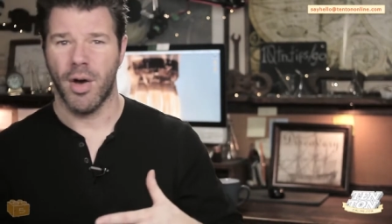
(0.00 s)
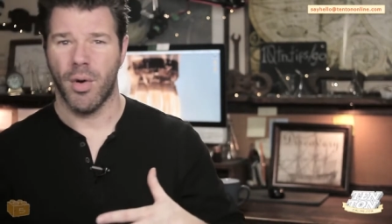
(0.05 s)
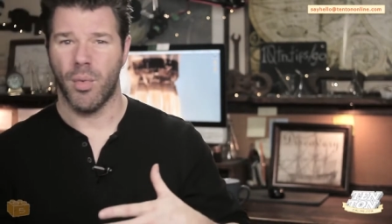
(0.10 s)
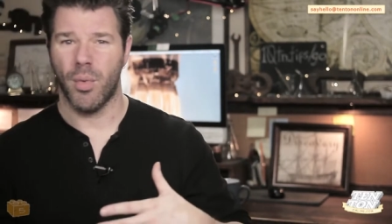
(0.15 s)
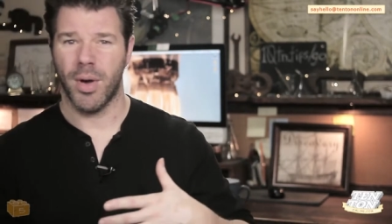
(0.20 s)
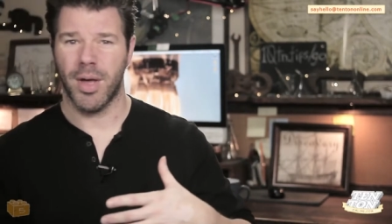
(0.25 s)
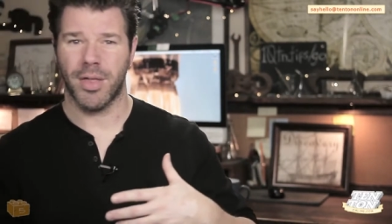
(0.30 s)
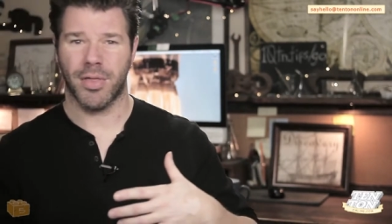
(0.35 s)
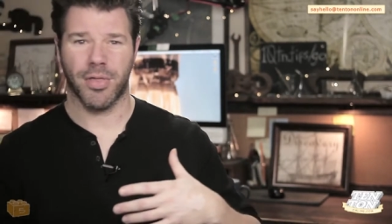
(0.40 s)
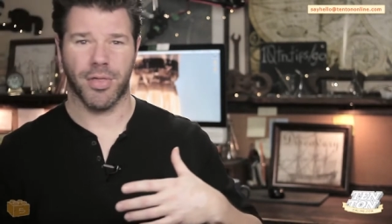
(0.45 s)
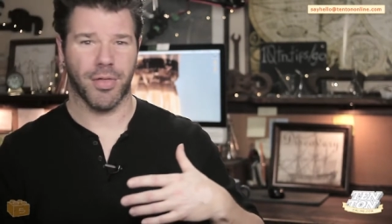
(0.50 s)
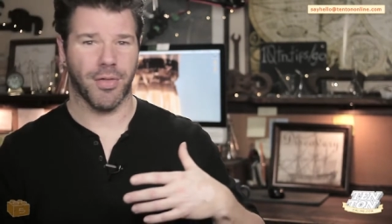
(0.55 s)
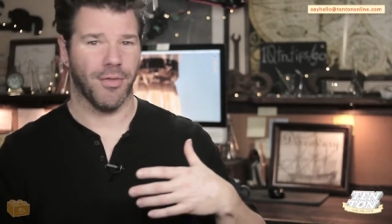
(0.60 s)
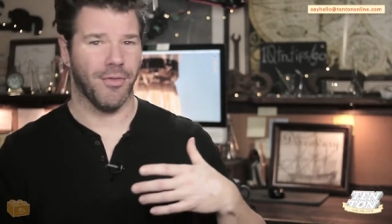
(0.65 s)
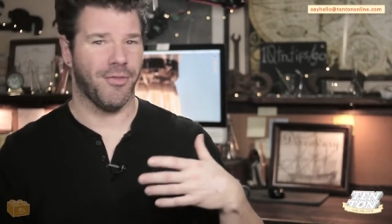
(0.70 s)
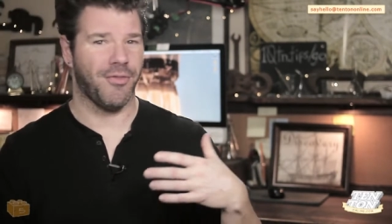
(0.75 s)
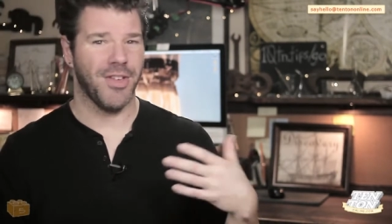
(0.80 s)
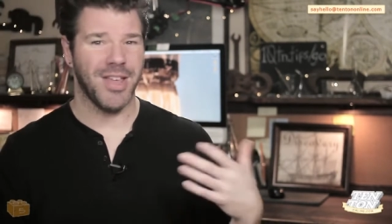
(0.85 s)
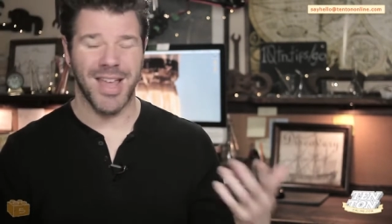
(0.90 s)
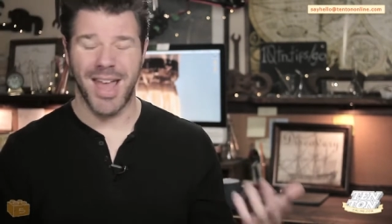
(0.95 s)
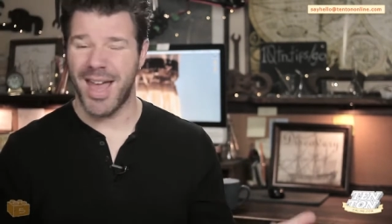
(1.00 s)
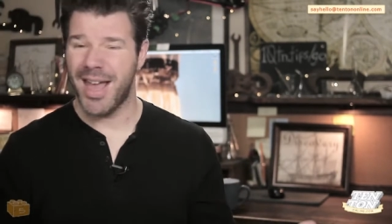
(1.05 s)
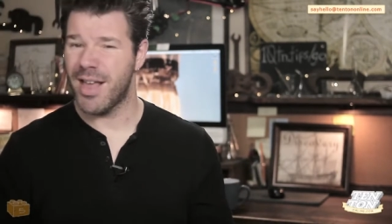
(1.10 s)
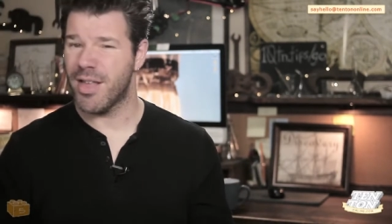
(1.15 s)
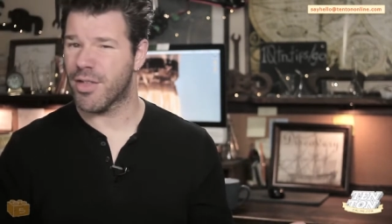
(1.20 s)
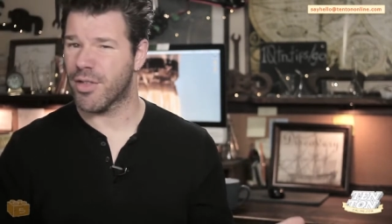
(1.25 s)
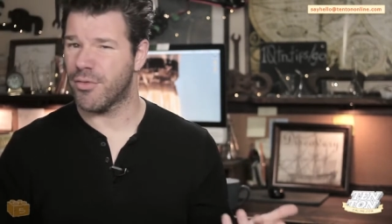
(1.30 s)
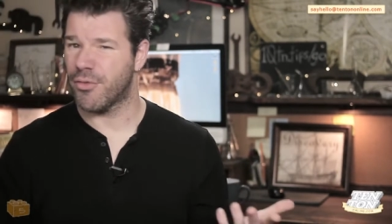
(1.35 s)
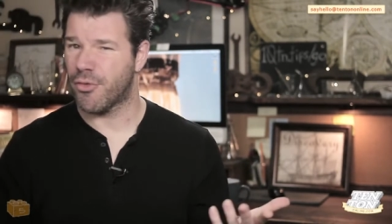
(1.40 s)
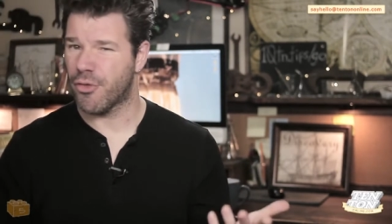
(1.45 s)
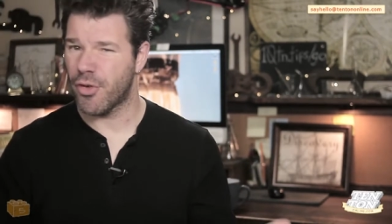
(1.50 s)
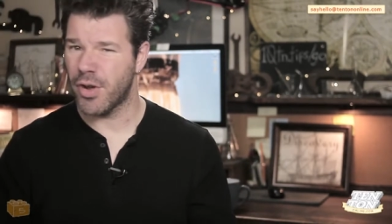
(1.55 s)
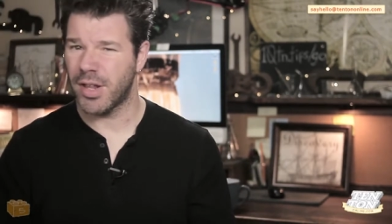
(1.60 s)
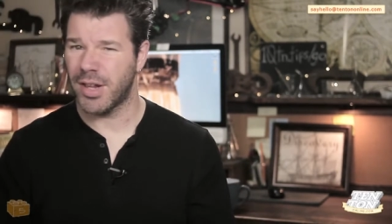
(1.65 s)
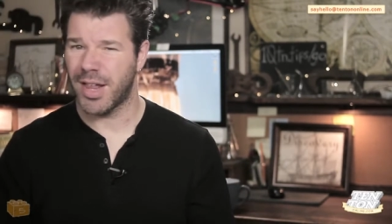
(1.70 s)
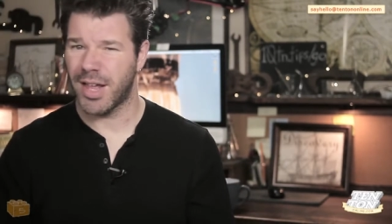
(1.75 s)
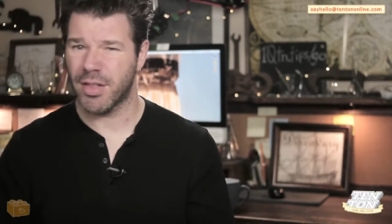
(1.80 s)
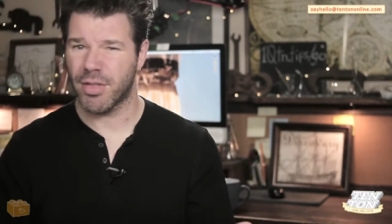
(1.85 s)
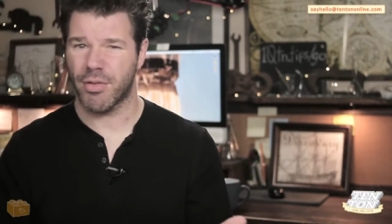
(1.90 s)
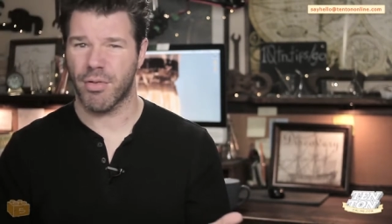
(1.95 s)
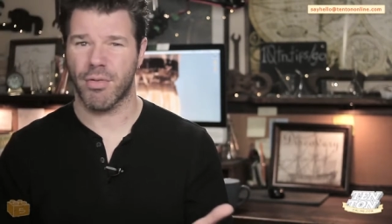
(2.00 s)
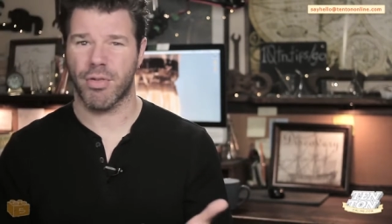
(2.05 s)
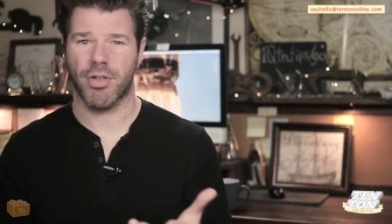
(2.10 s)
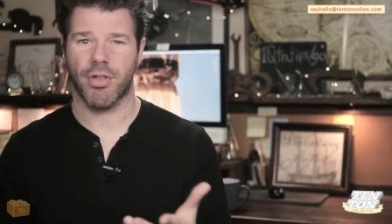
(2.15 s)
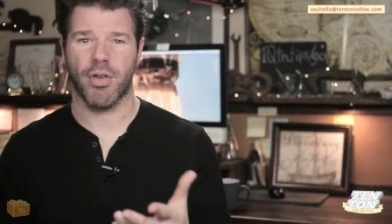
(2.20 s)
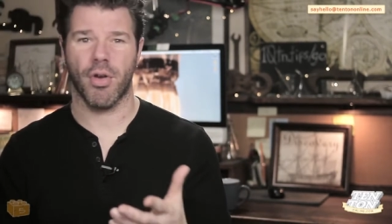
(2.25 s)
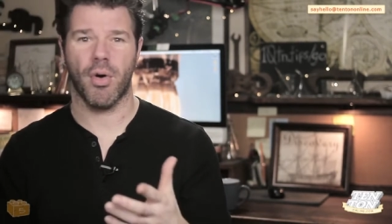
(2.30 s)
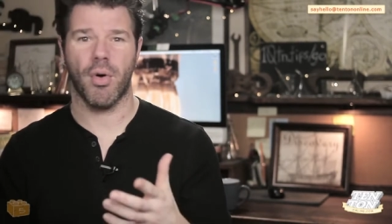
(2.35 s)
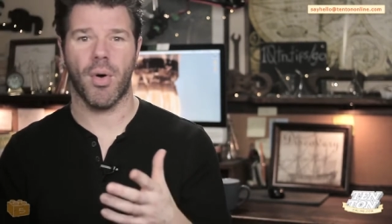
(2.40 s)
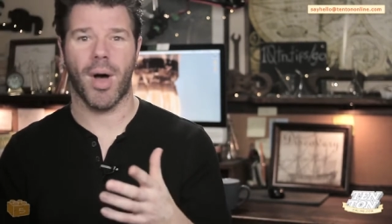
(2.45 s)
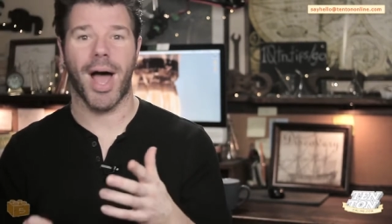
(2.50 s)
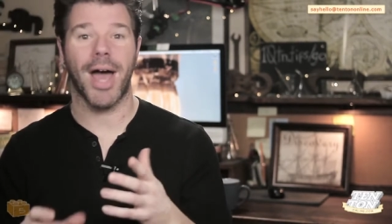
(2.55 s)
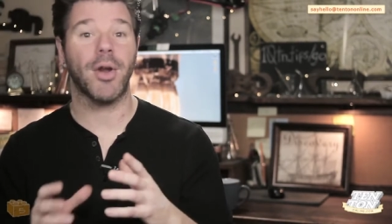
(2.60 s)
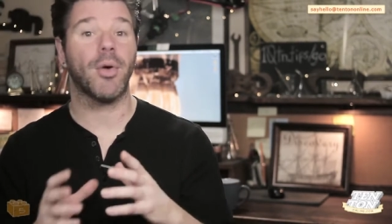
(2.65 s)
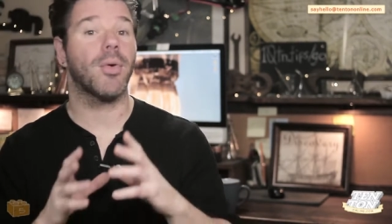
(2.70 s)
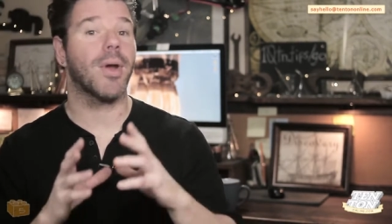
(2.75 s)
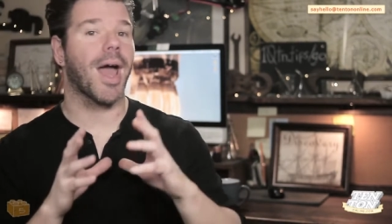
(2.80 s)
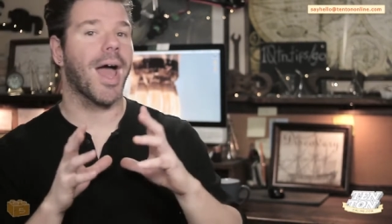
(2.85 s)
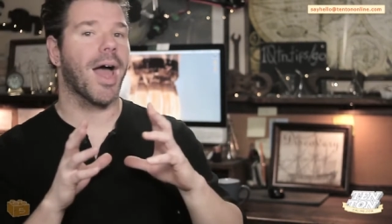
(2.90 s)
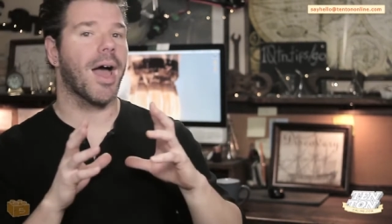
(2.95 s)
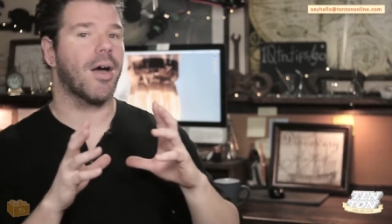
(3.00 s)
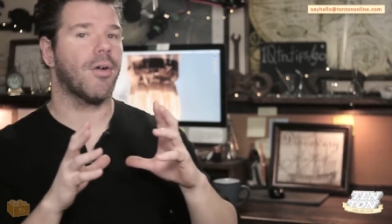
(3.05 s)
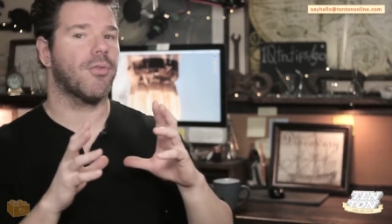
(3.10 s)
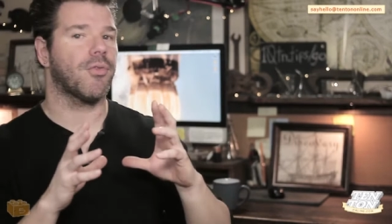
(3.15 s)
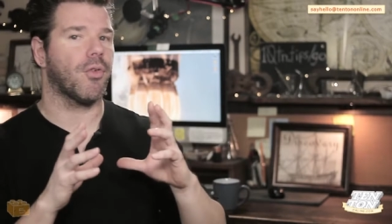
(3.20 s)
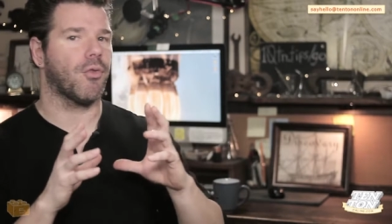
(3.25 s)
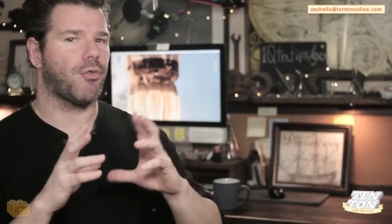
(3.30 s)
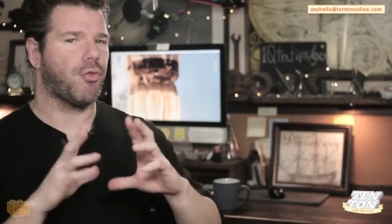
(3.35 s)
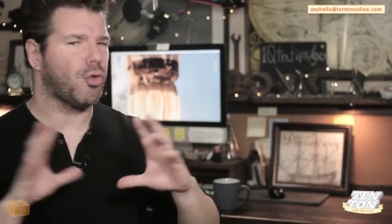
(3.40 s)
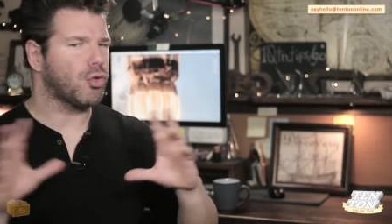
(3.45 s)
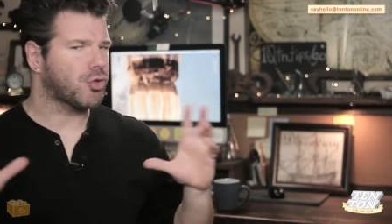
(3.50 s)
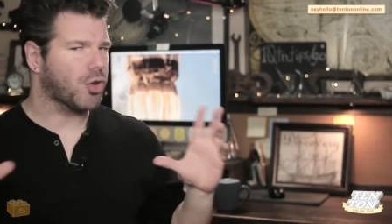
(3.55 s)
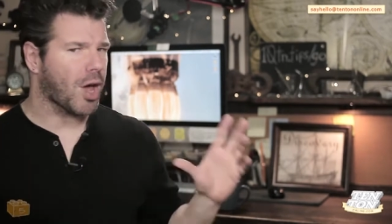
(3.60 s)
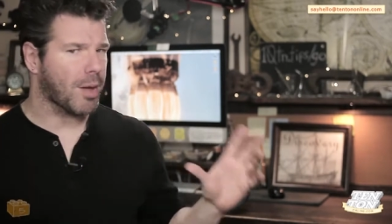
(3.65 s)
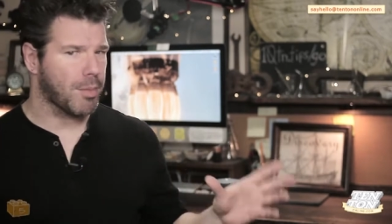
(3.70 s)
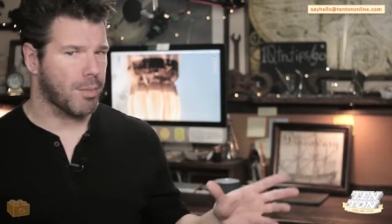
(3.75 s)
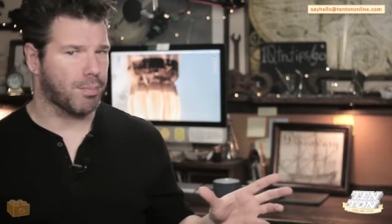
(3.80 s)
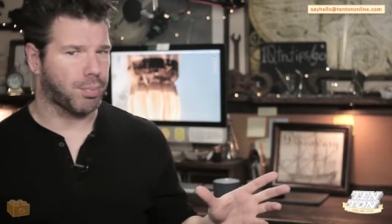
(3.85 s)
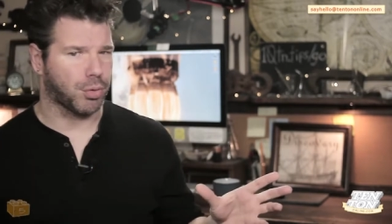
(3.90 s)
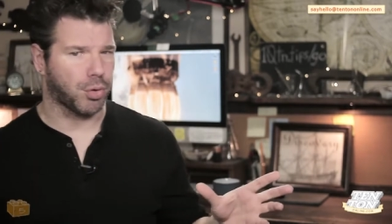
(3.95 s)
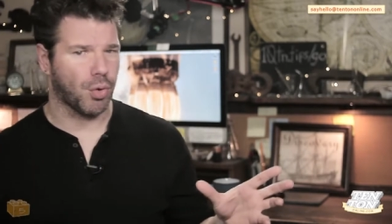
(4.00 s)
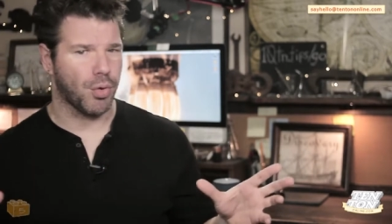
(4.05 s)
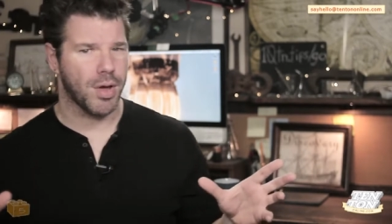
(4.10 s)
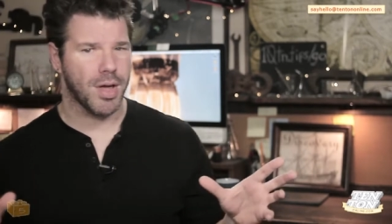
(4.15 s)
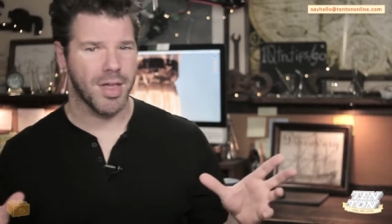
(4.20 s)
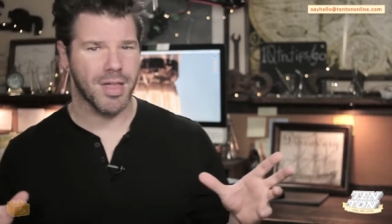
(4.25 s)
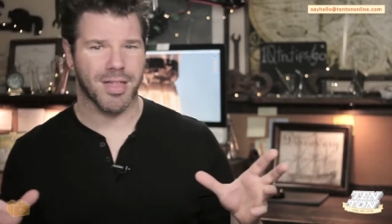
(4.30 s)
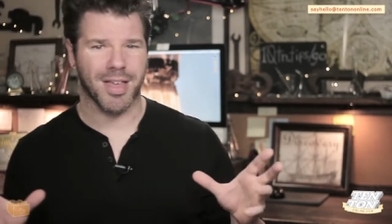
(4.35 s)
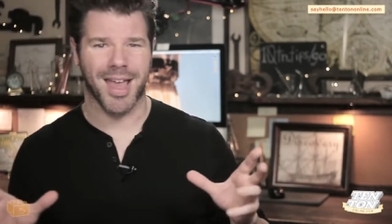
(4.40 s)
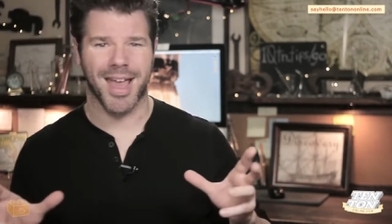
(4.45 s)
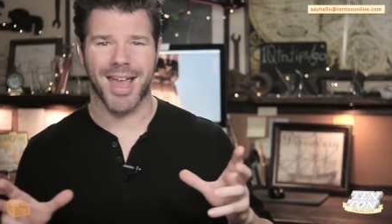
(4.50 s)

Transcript: with V As and freelancers, so I don't have full-time employees,